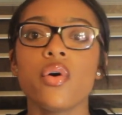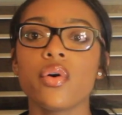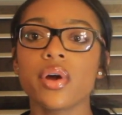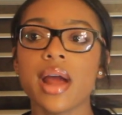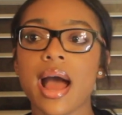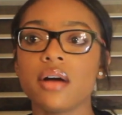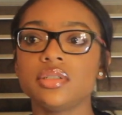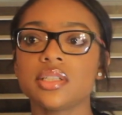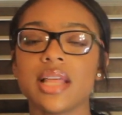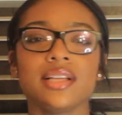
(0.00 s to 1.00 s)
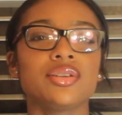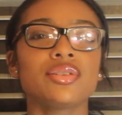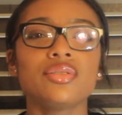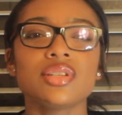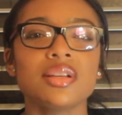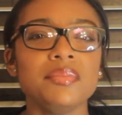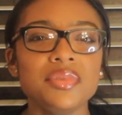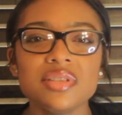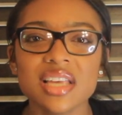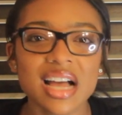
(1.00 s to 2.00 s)
Or I'll just like turn on some
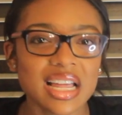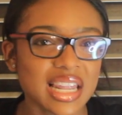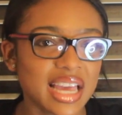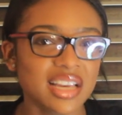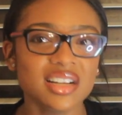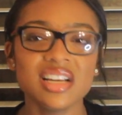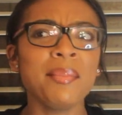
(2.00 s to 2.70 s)
music I like.